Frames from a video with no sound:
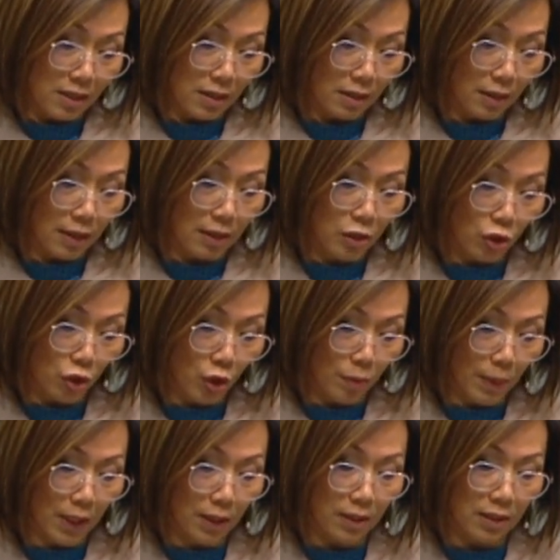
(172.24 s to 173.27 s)

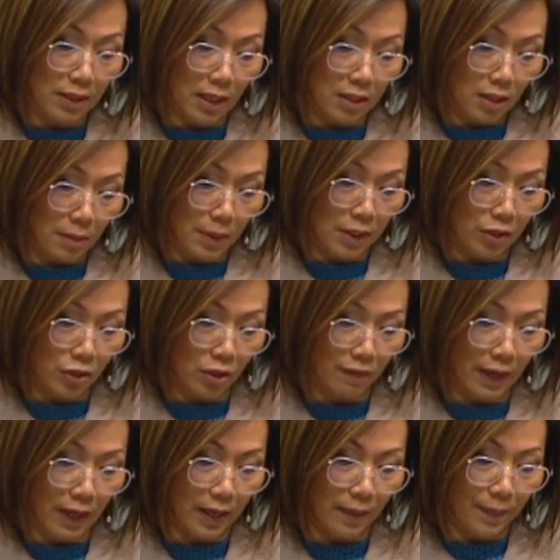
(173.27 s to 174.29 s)
Consumer Sentiment
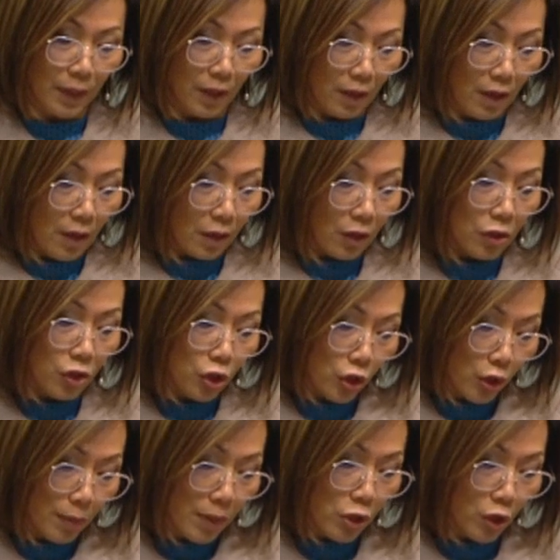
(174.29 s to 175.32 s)
Survey,
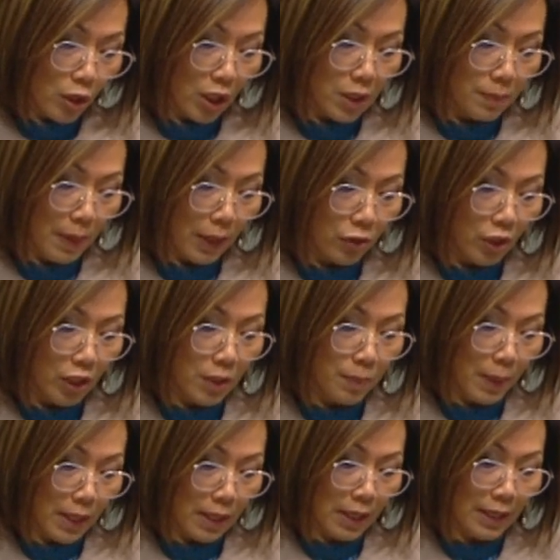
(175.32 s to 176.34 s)
consumers should expect to
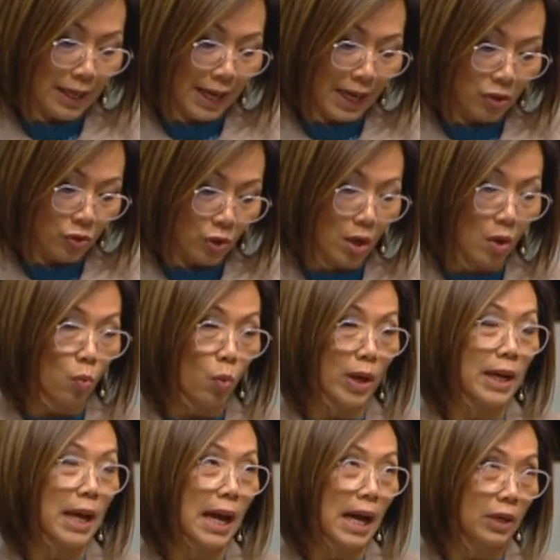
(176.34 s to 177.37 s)
spend an extra
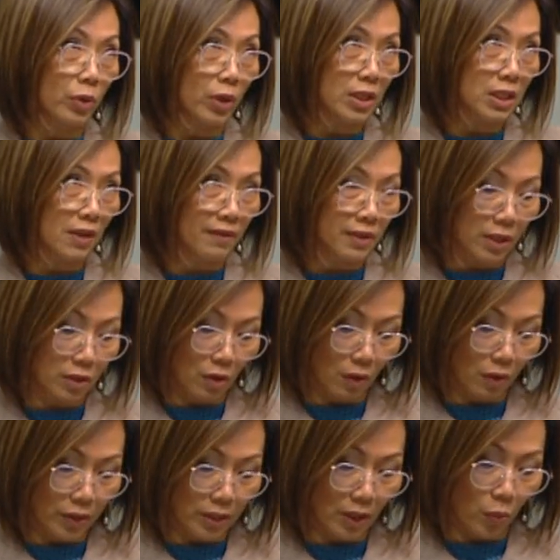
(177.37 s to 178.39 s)

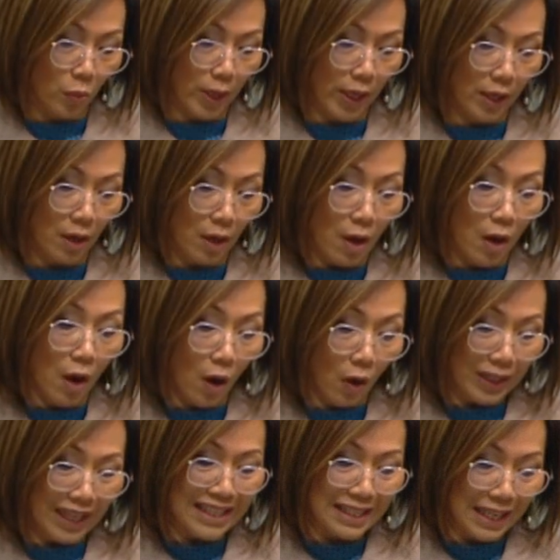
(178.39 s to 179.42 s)
$170 a week
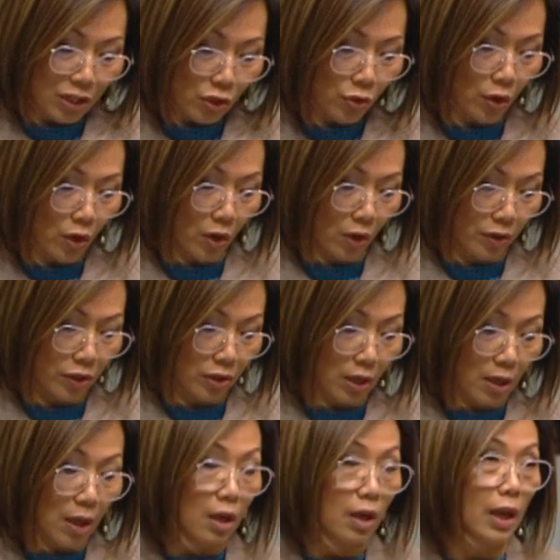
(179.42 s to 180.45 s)
on essential costs
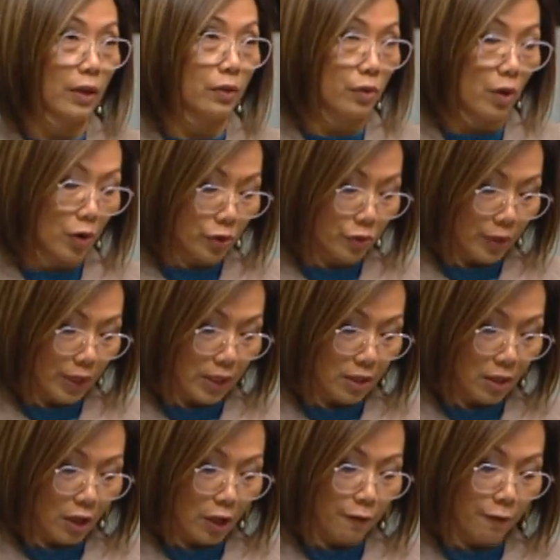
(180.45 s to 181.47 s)
like groceries,
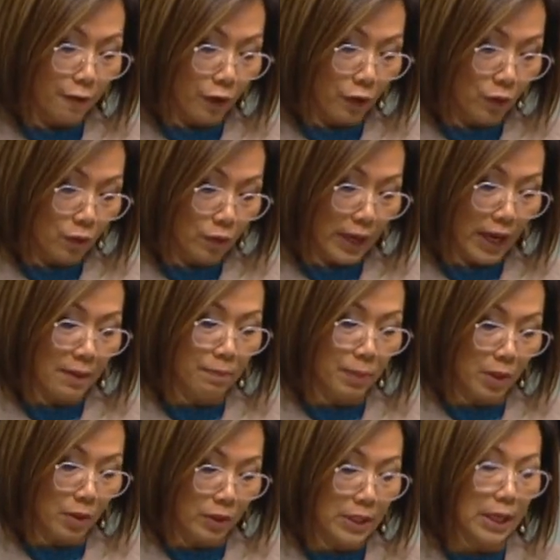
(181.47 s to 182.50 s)
fuel and
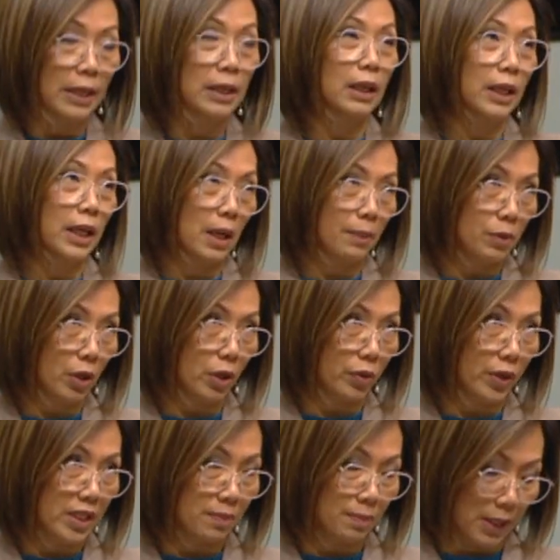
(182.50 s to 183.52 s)
bills in the lead-up to
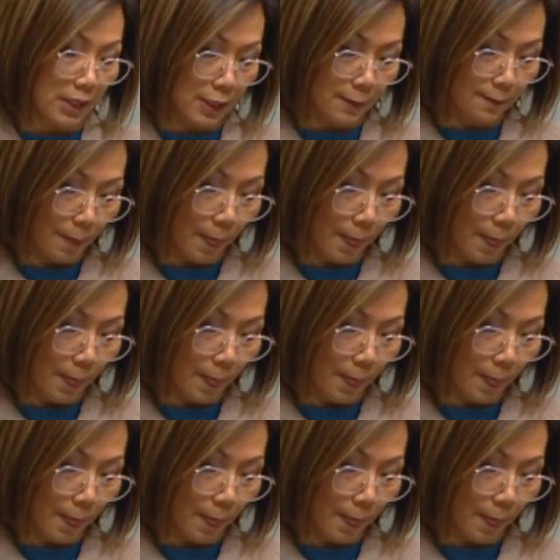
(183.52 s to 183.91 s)
Christmas.